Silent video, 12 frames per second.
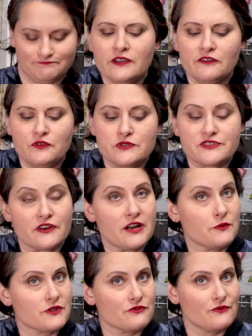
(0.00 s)
If you start
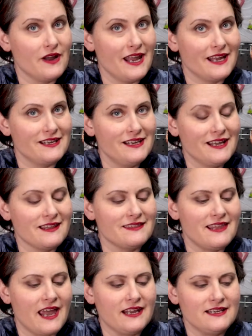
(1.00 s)
out with a red,
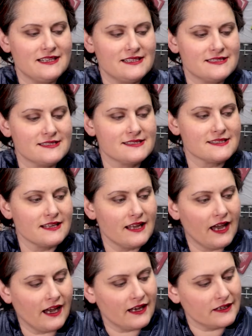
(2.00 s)
that is
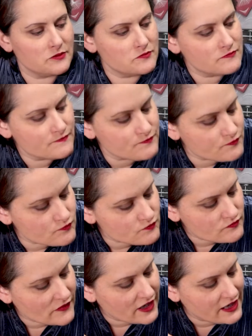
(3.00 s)
um,
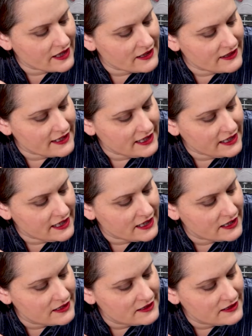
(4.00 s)
the